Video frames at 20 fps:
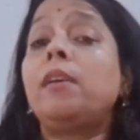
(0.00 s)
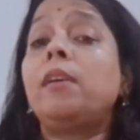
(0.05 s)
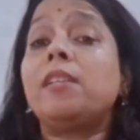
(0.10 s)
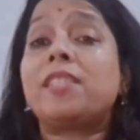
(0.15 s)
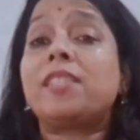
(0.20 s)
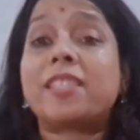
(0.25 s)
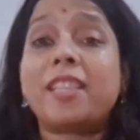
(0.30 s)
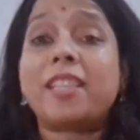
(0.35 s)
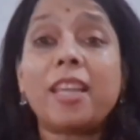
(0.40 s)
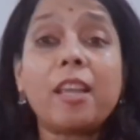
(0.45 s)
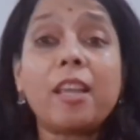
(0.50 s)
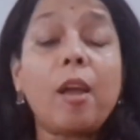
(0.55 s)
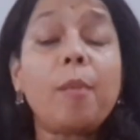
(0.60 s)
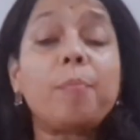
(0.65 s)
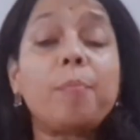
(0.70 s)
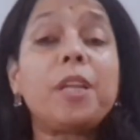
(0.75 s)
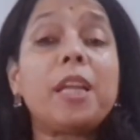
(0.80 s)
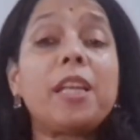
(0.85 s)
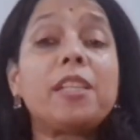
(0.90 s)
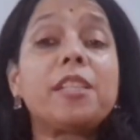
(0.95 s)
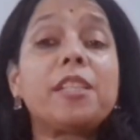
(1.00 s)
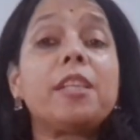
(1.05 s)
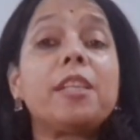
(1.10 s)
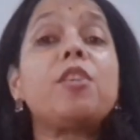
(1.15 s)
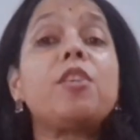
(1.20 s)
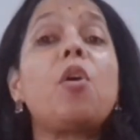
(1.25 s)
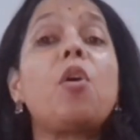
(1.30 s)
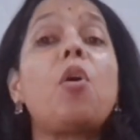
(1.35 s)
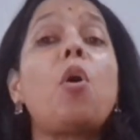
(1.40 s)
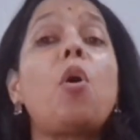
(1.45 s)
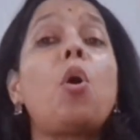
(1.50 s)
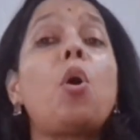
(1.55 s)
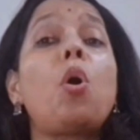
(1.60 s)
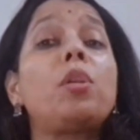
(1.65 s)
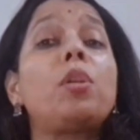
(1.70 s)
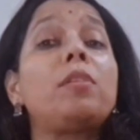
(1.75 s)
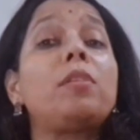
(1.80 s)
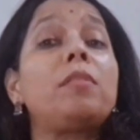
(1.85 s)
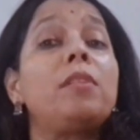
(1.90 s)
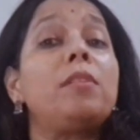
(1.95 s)
Stay updated
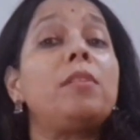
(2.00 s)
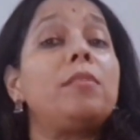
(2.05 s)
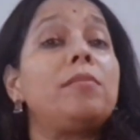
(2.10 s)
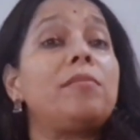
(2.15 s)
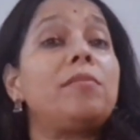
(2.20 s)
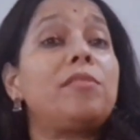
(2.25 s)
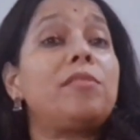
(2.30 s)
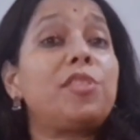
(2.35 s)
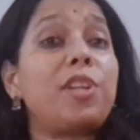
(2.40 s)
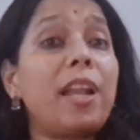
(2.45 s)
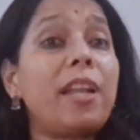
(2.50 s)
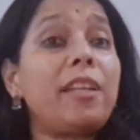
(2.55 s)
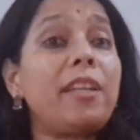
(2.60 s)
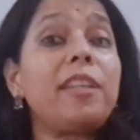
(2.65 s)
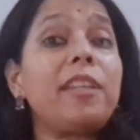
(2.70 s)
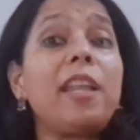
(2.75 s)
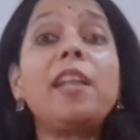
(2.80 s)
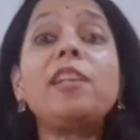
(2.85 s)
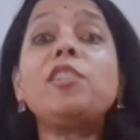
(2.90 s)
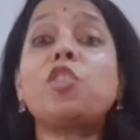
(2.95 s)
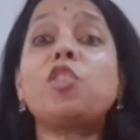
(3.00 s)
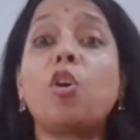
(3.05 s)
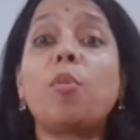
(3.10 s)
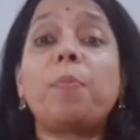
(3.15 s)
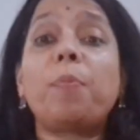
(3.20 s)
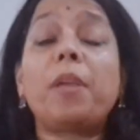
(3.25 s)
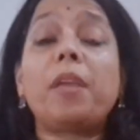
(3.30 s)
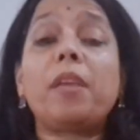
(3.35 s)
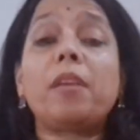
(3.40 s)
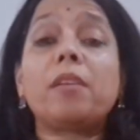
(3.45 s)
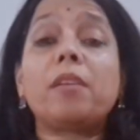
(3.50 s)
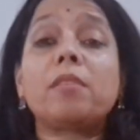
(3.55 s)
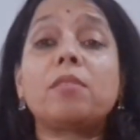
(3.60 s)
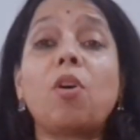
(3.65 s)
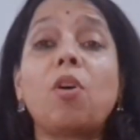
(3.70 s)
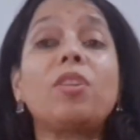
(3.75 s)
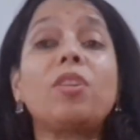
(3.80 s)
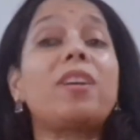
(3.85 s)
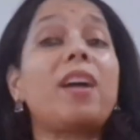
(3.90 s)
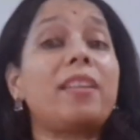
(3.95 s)
on trending topics
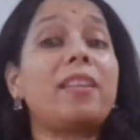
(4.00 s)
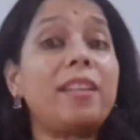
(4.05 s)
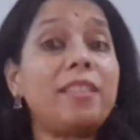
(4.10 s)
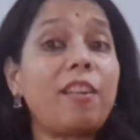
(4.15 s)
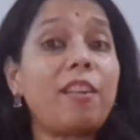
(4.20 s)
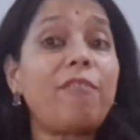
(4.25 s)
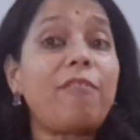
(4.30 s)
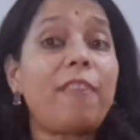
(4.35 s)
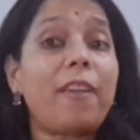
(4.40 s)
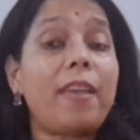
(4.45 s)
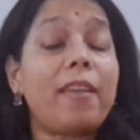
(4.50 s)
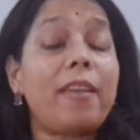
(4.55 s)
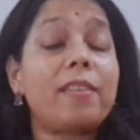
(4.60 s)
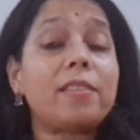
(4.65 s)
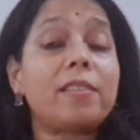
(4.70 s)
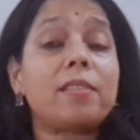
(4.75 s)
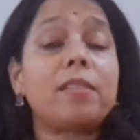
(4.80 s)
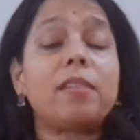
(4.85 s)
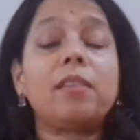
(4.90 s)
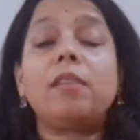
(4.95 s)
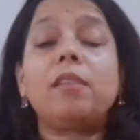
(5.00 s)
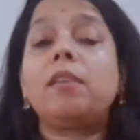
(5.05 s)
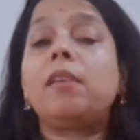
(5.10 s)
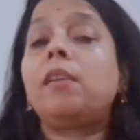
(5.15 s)
or current affairs.